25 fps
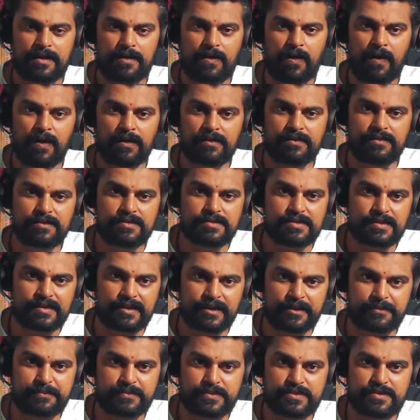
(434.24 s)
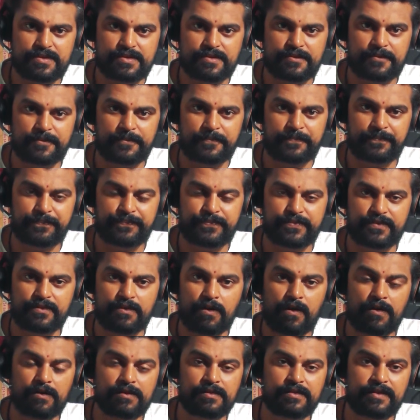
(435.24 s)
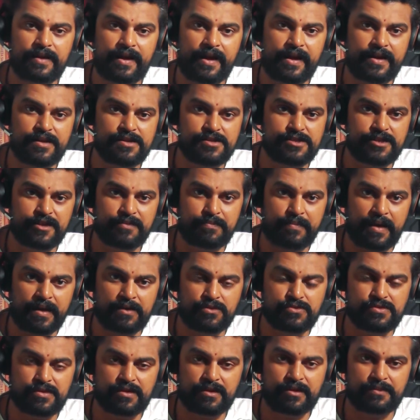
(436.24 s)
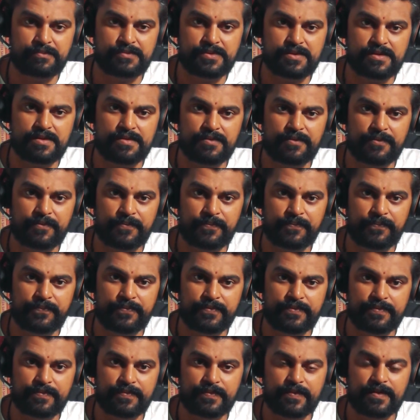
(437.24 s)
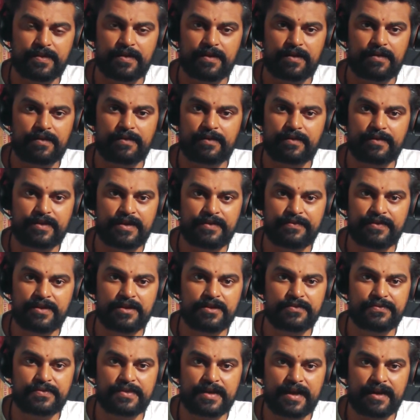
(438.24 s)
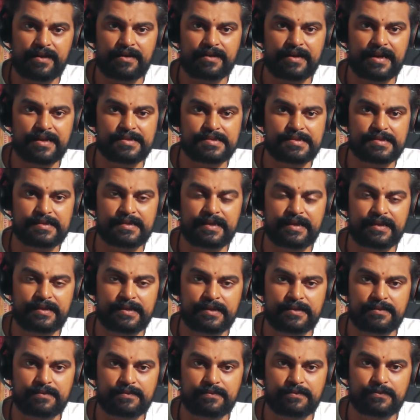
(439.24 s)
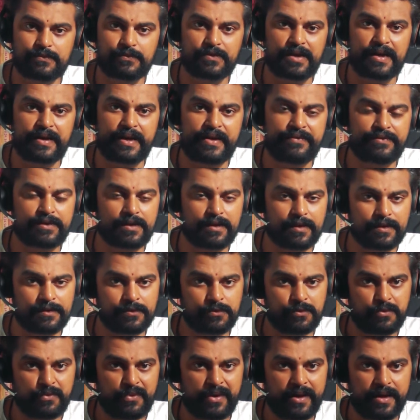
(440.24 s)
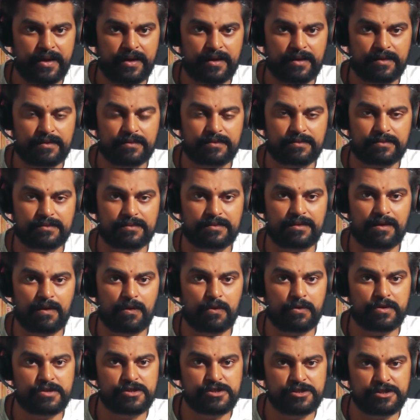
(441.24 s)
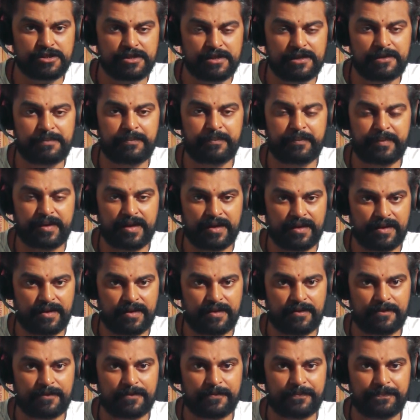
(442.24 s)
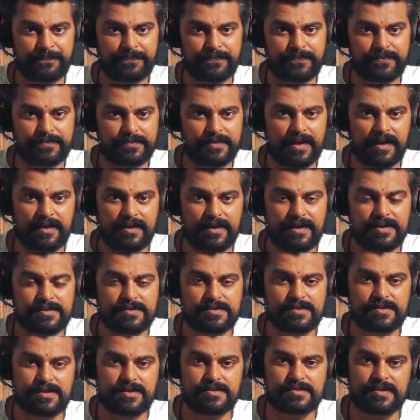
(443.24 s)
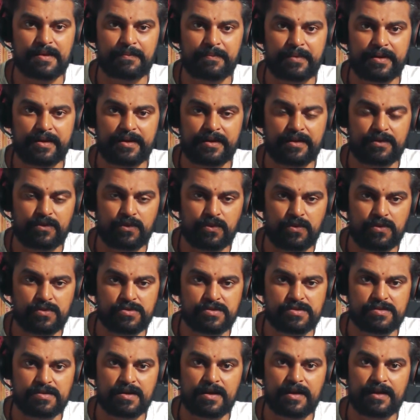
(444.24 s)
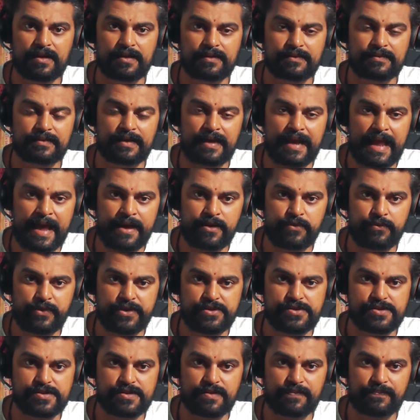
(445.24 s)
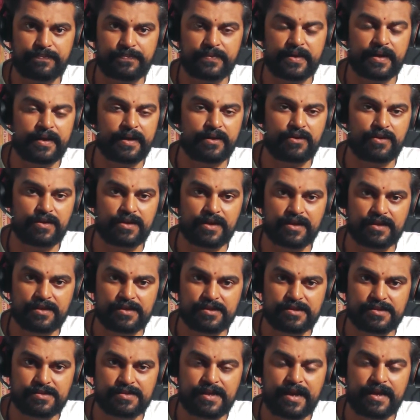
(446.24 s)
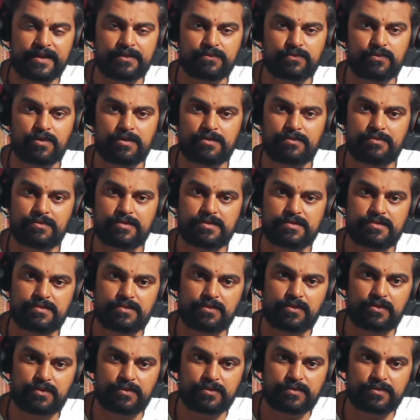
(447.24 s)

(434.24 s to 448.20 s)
All the scripts, all the ancient manuscripts, even if they are translated, will never convey the original meaning. Unless somebody knows the language, they cannot understand what was